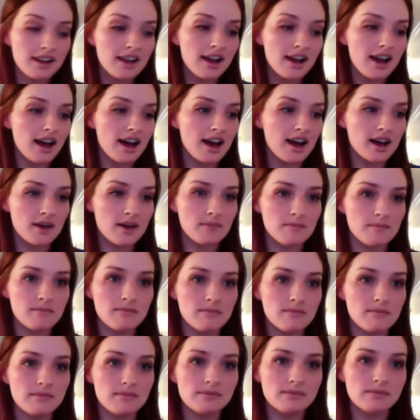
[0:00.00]

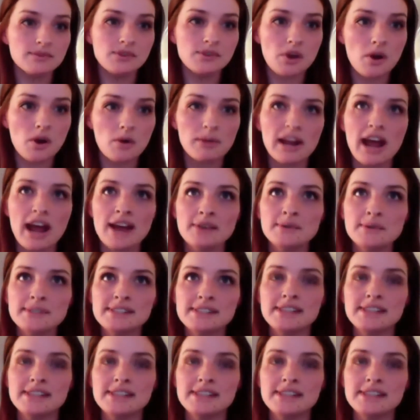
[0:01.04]
Um, so, but I would